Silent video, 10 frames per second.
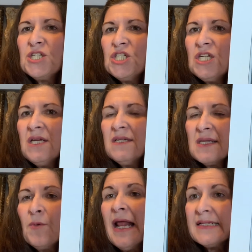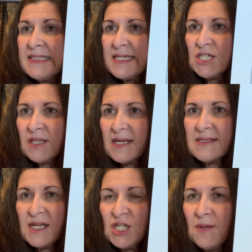she, someone had stitched
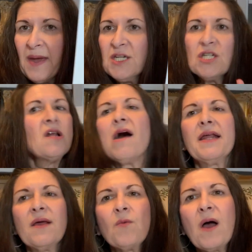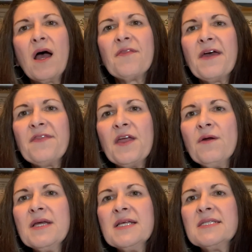this and she mentioned on it uh, that
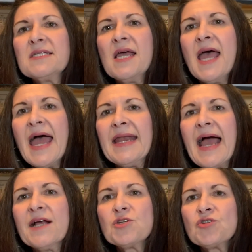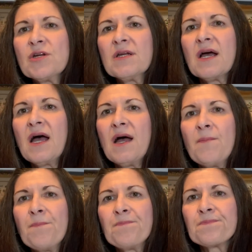there is an extra
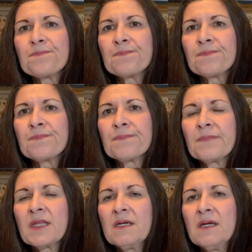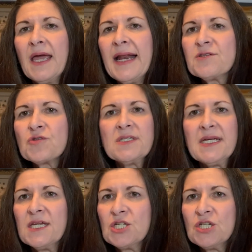um, an extra
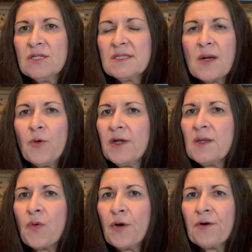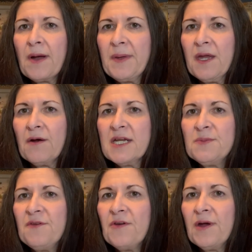stitch somewhere in the border up here and
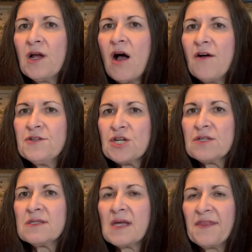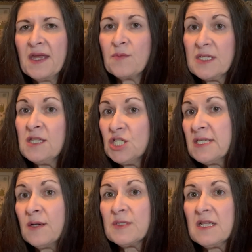to be very cautious. I think it was in, she
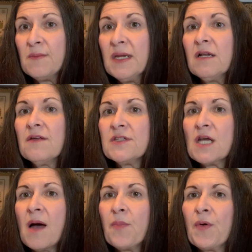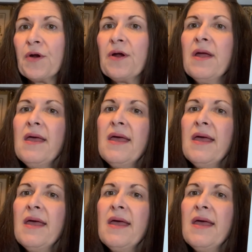said it was in the middle of the top border